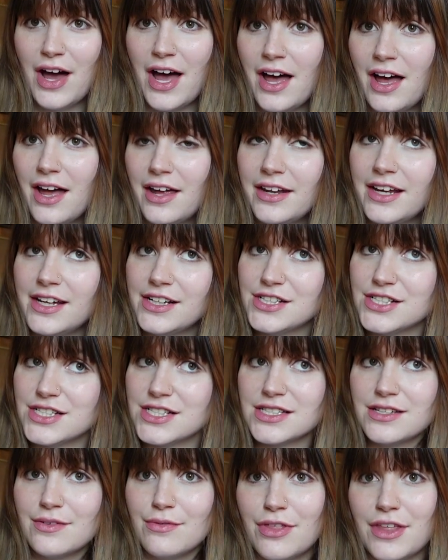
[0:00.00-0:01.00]
of vintage
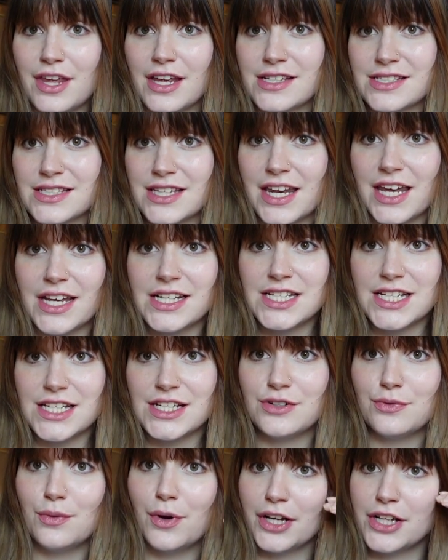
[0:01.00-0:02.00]
video
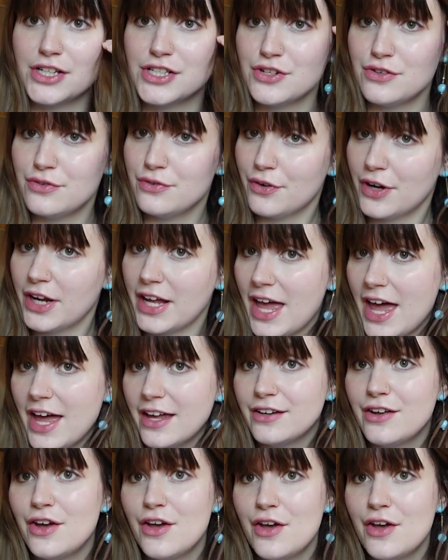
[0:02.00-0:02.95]
because this vlog would have